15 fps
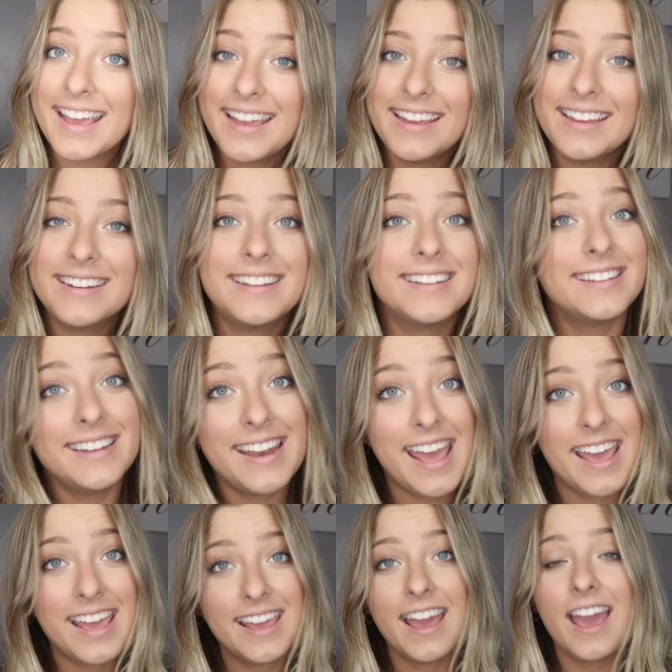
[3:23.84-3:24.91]
and
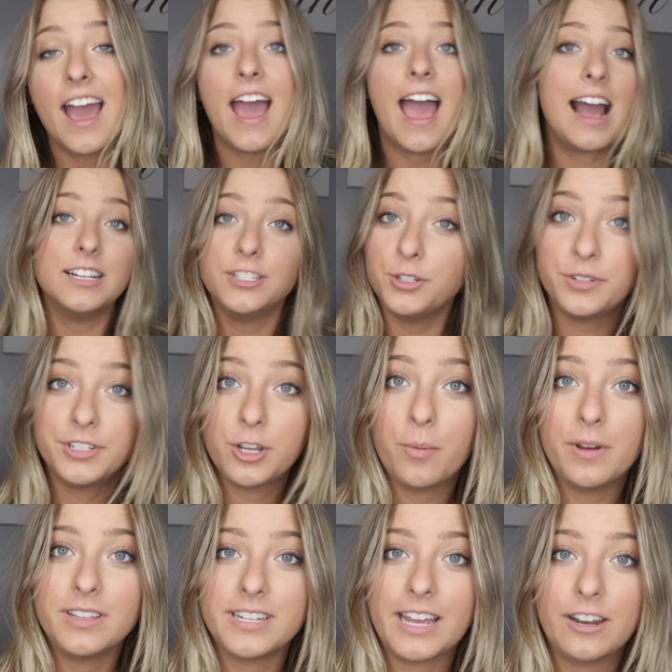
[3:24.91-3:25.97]
today, as you can tell
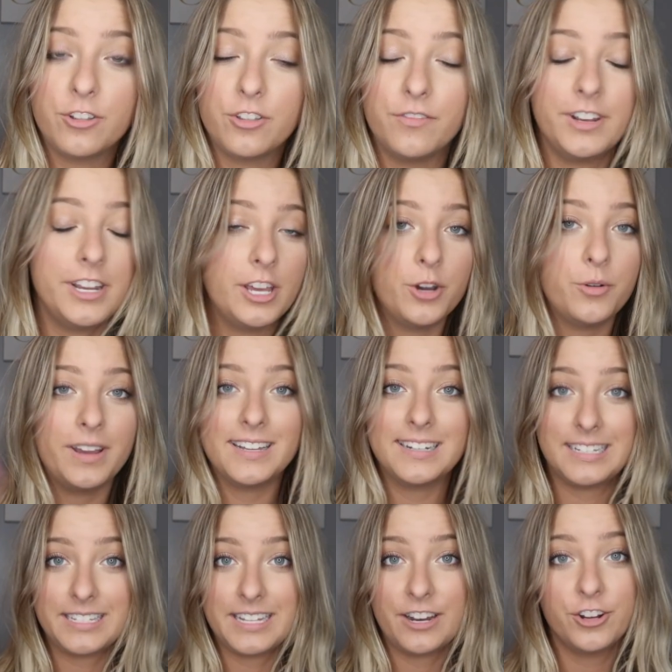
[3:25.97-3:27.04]
by the title of the video
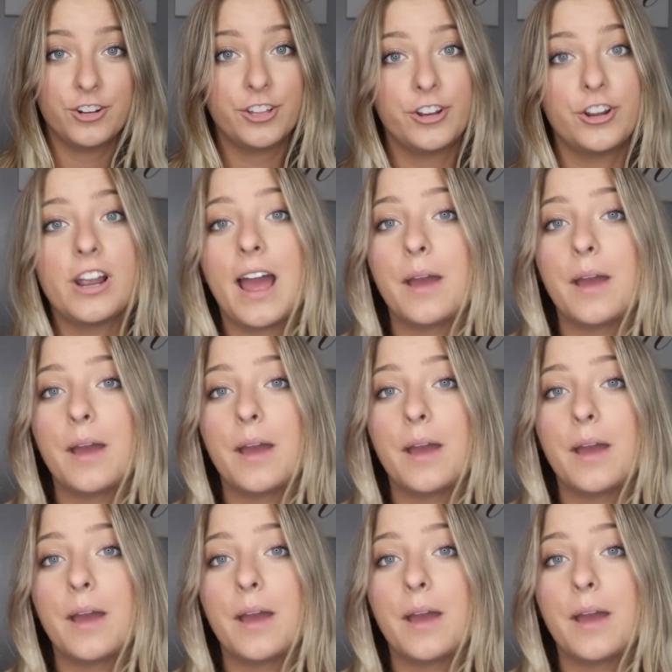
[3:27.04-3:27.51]
and I said it earlier,